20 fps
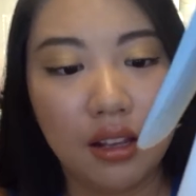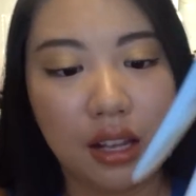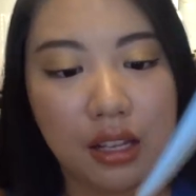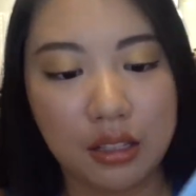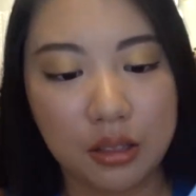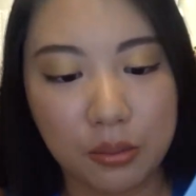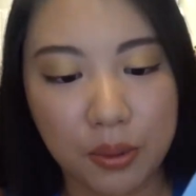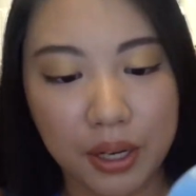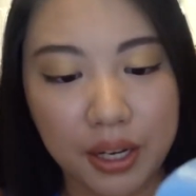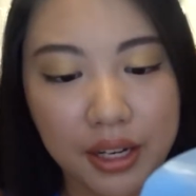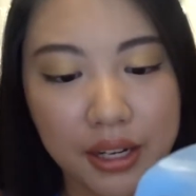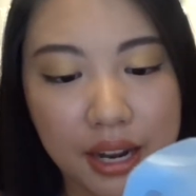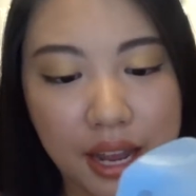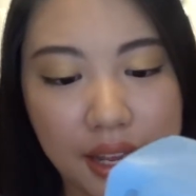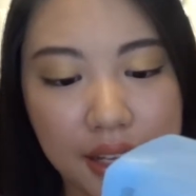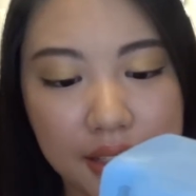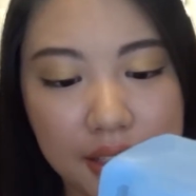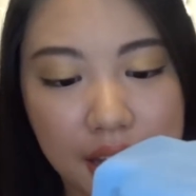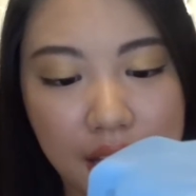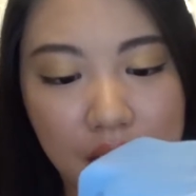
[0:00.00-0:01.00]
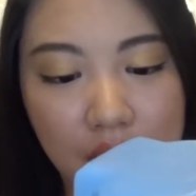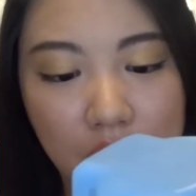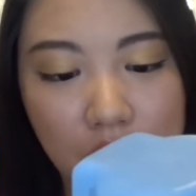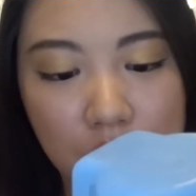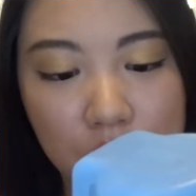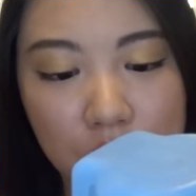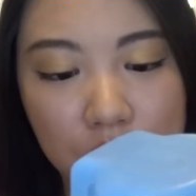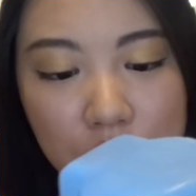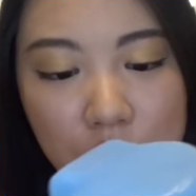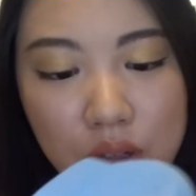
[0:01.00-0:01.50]
that's really nice and
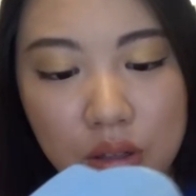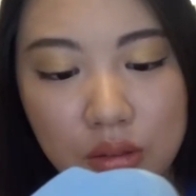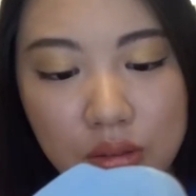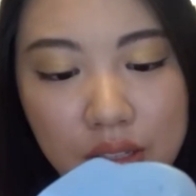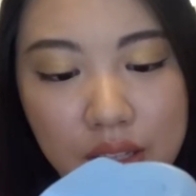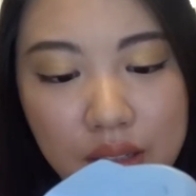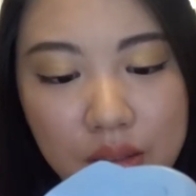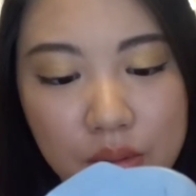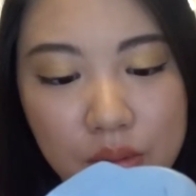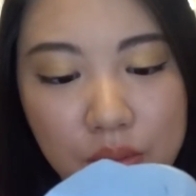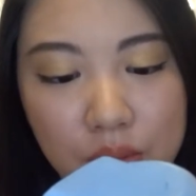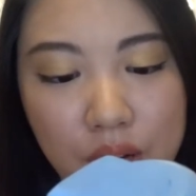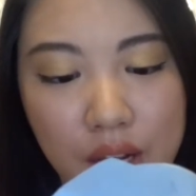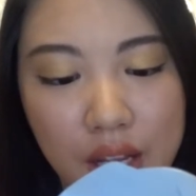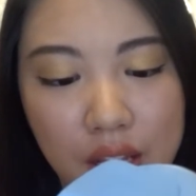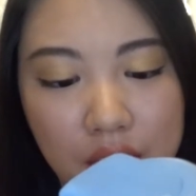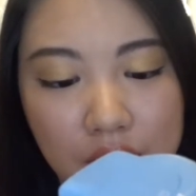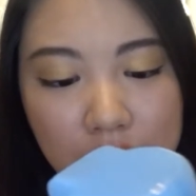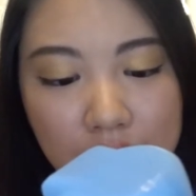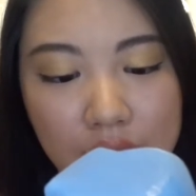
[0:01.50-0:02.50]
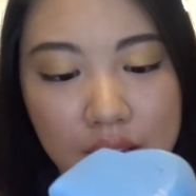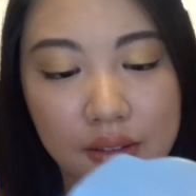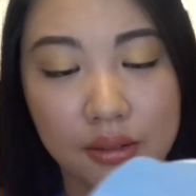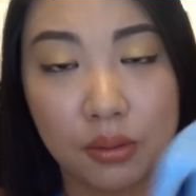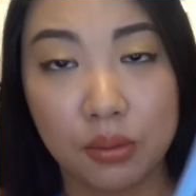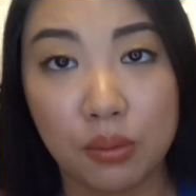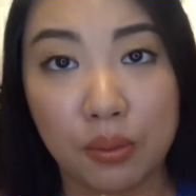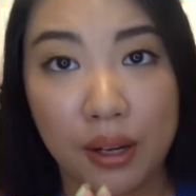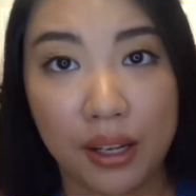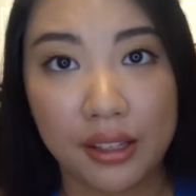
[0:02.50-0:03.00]
also this one
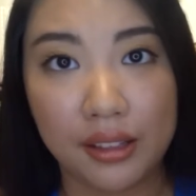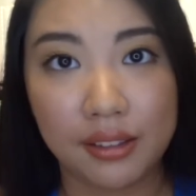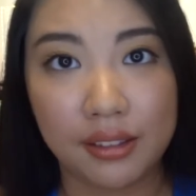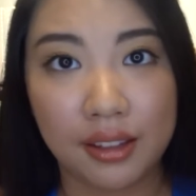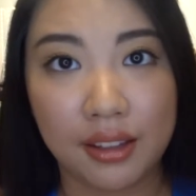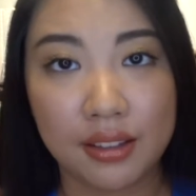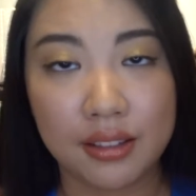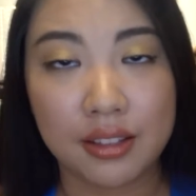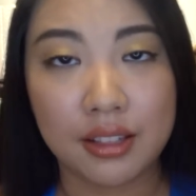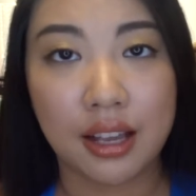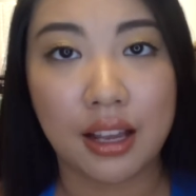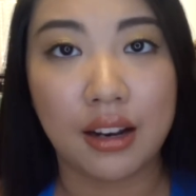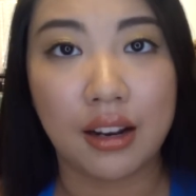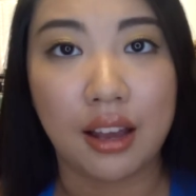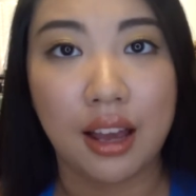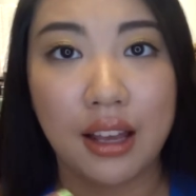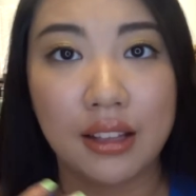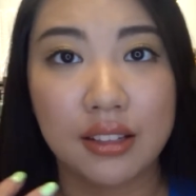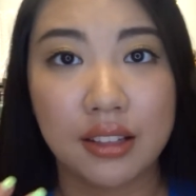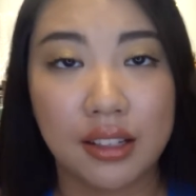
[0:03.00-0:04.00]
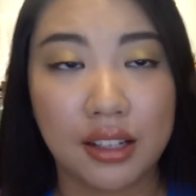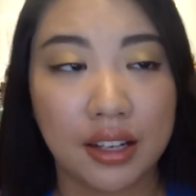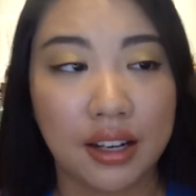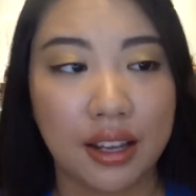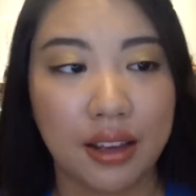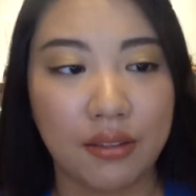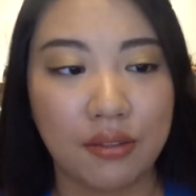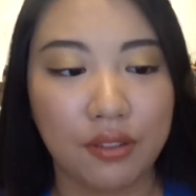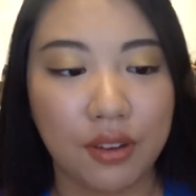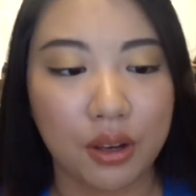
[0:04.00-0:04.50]
is weightless and it has a
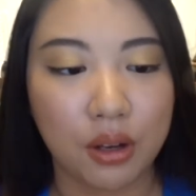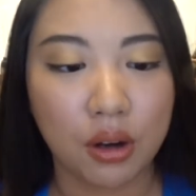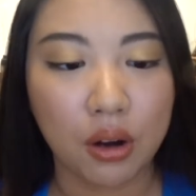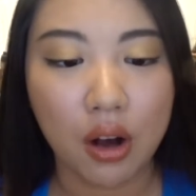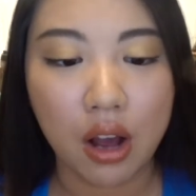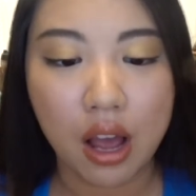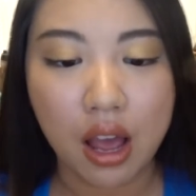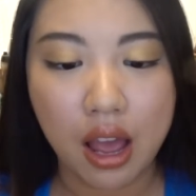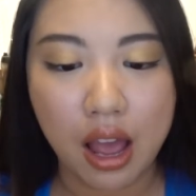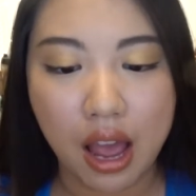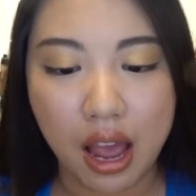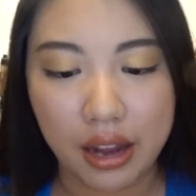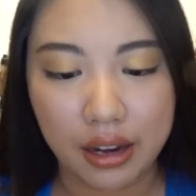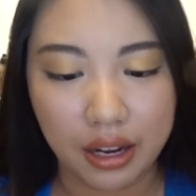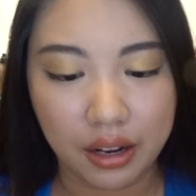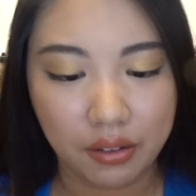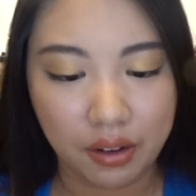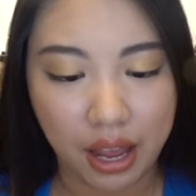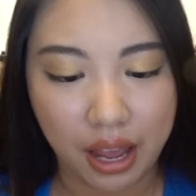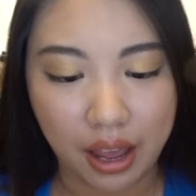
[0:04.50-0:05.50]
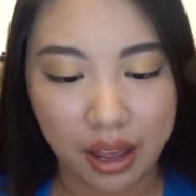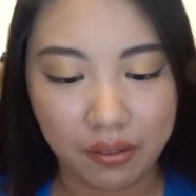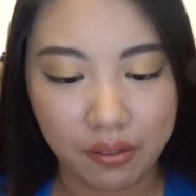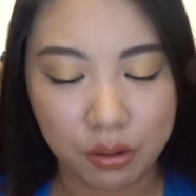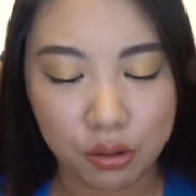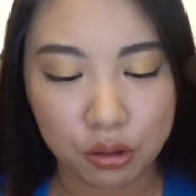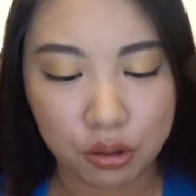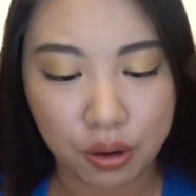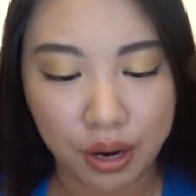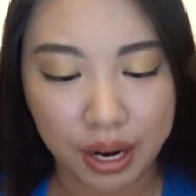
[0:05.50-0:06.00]
clean feel and now I
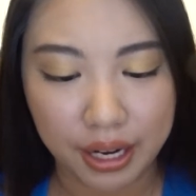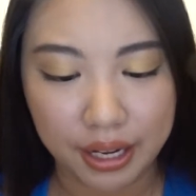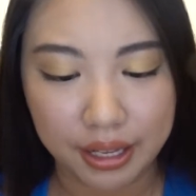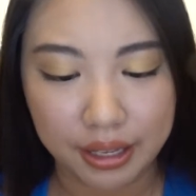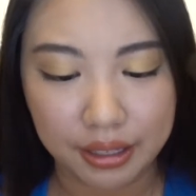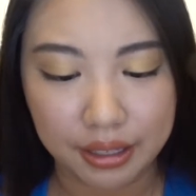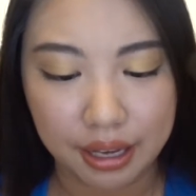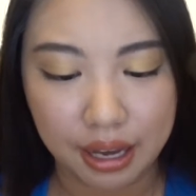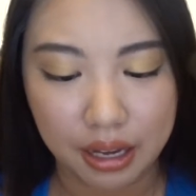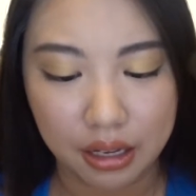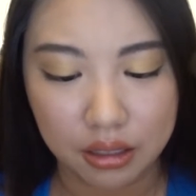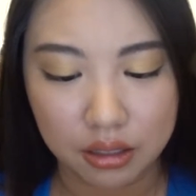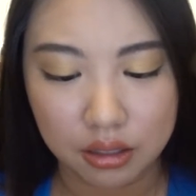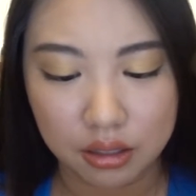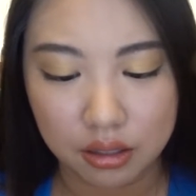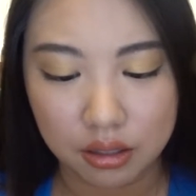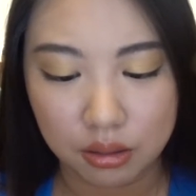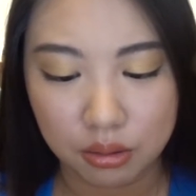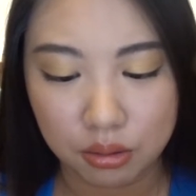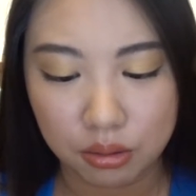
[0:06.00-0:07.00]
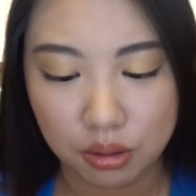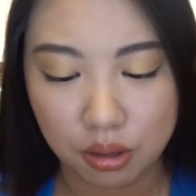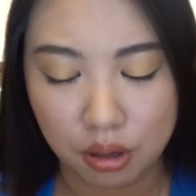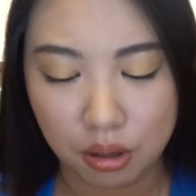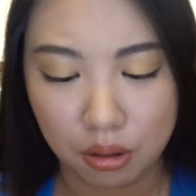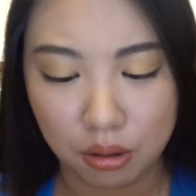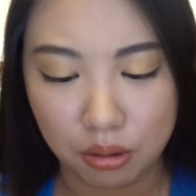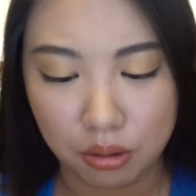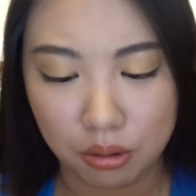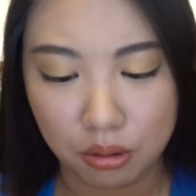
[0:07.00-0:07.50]
haven't tried it yet
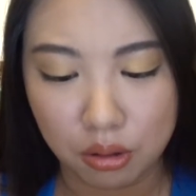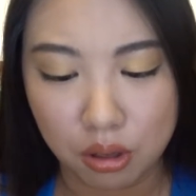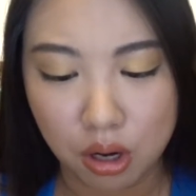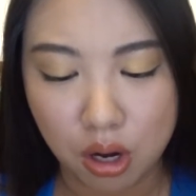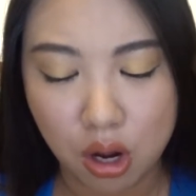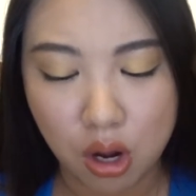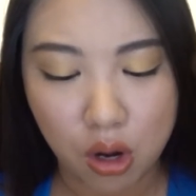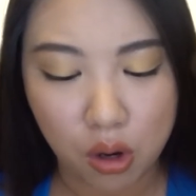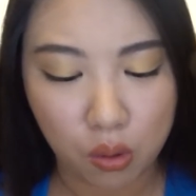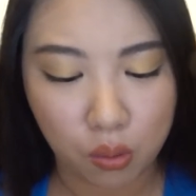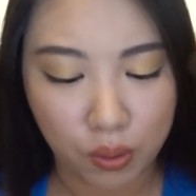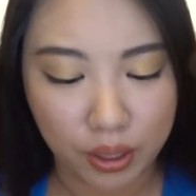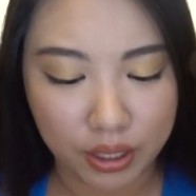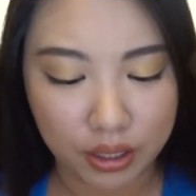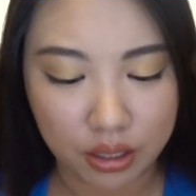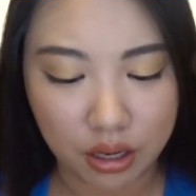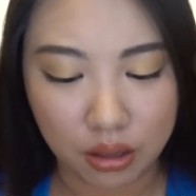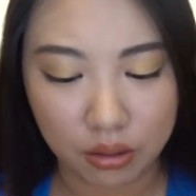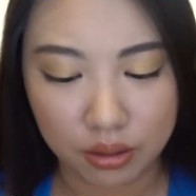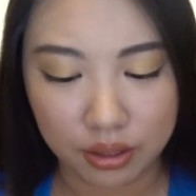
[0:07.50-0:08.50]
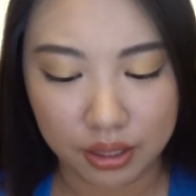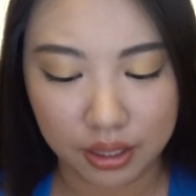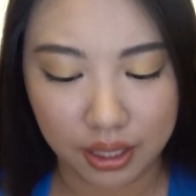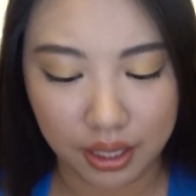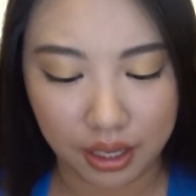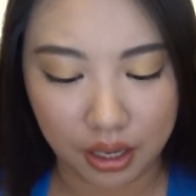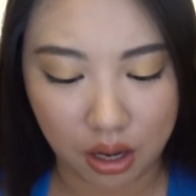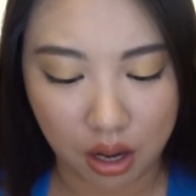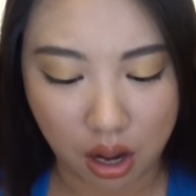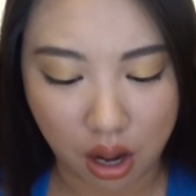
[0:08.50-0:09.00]
so we shall
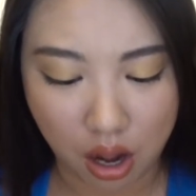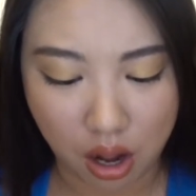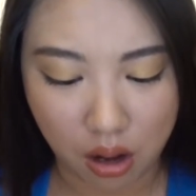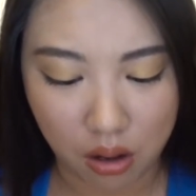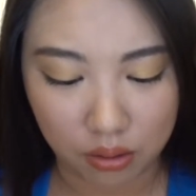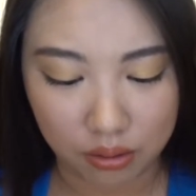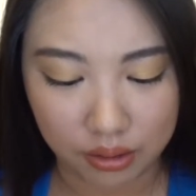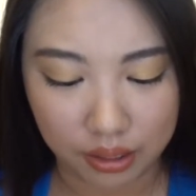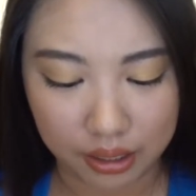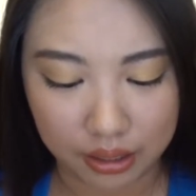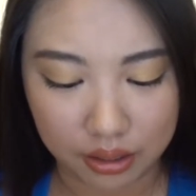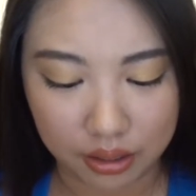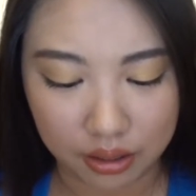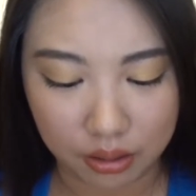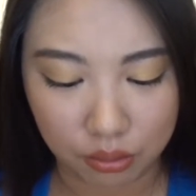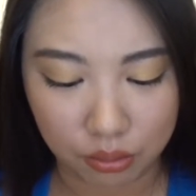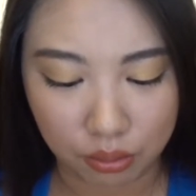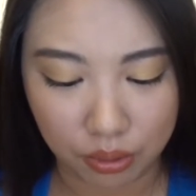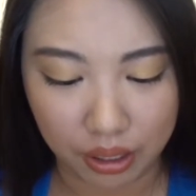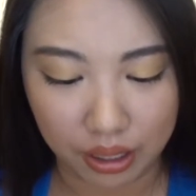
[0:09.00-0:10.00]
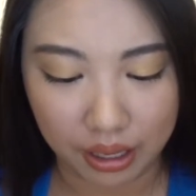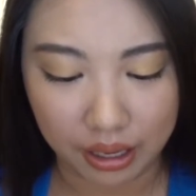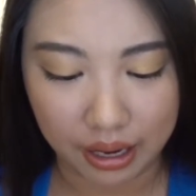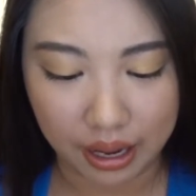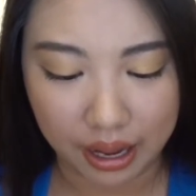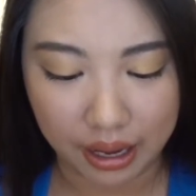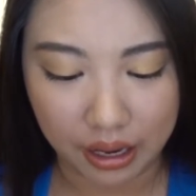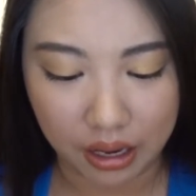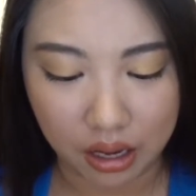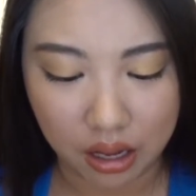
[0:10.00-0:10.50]
see how this really
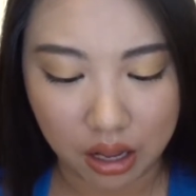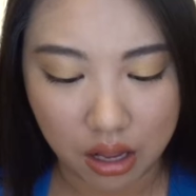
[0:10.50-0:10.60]
like